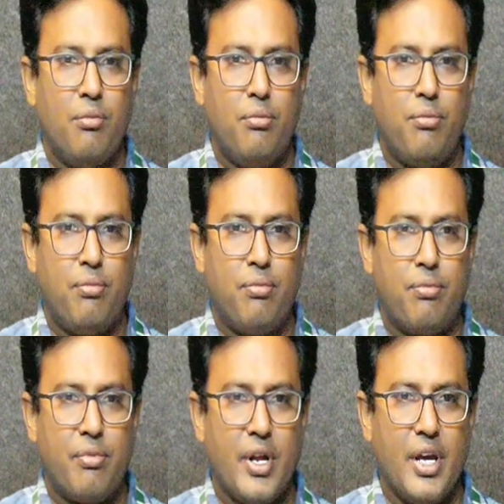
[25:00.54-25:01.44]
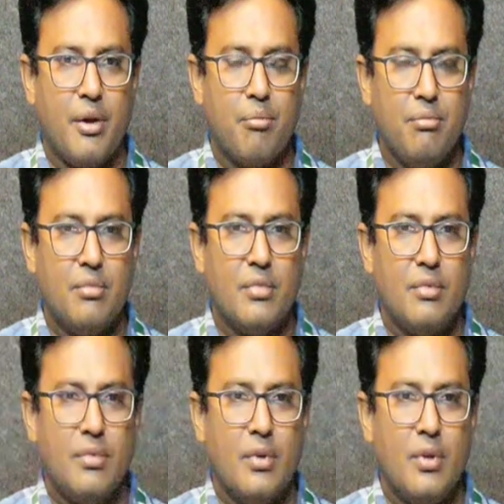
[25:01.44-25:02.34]
frame.
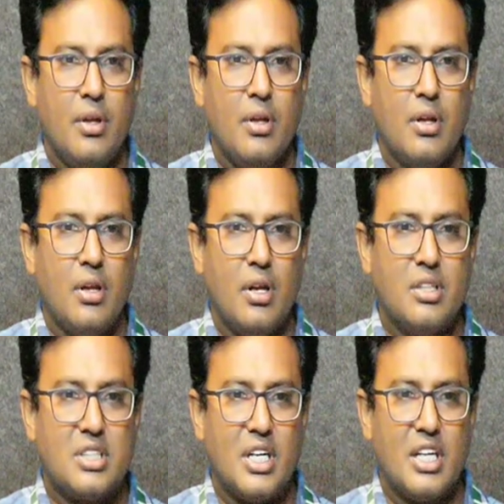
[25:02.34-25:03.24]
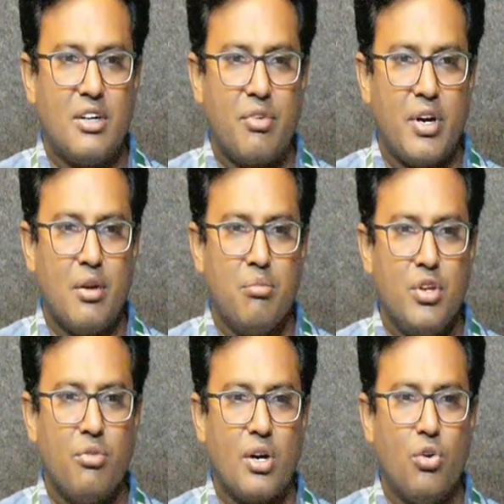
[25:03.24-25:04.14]
Inside that frame
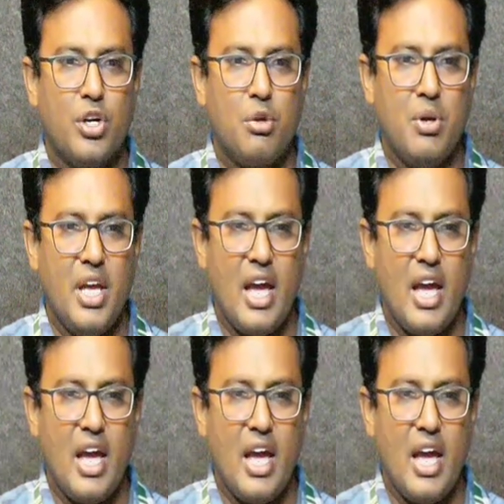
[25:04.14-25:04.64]
you are going to be